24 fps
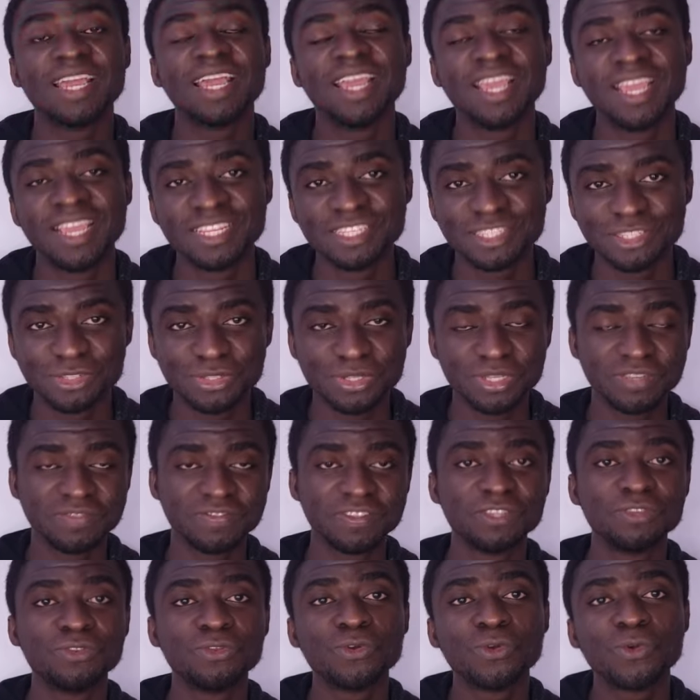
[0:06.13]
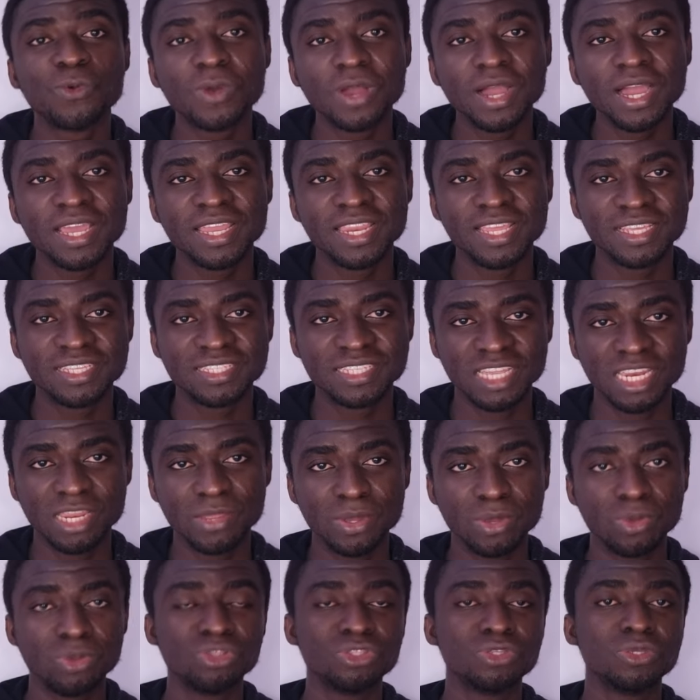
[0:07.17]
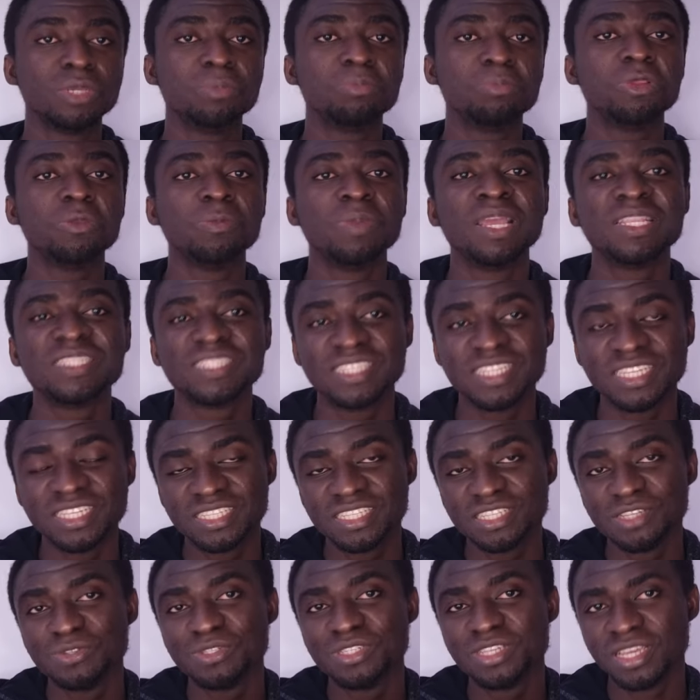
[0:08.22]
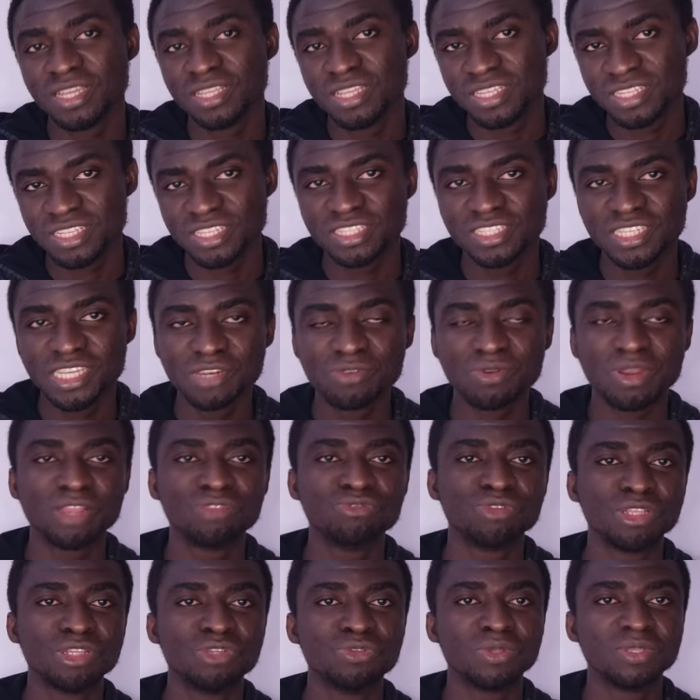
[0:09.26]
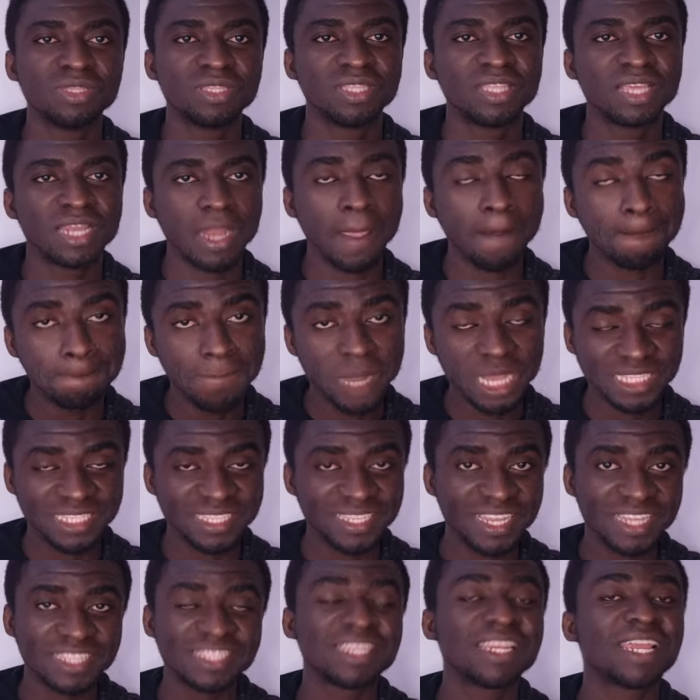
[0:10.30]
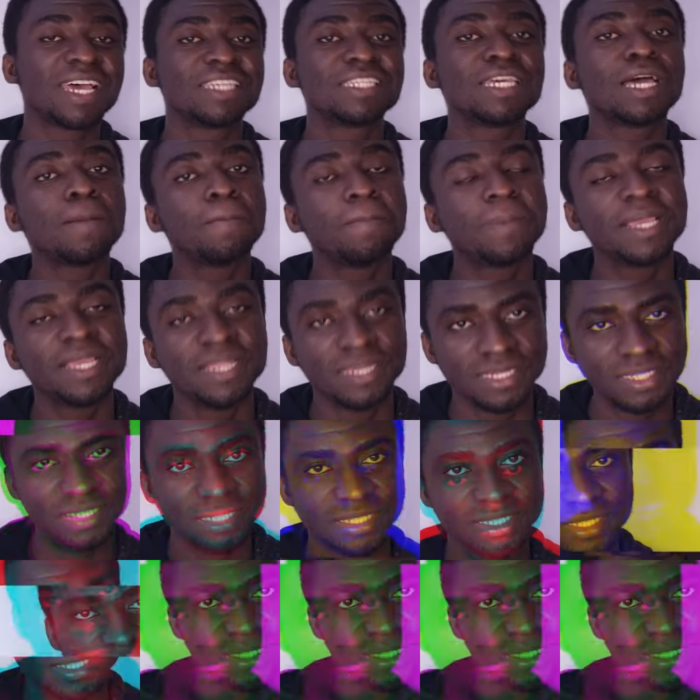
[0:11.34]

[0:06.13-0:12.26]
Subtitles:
And do you even know why they said they were going to implement these new changes in January 2023, but nothing has happened?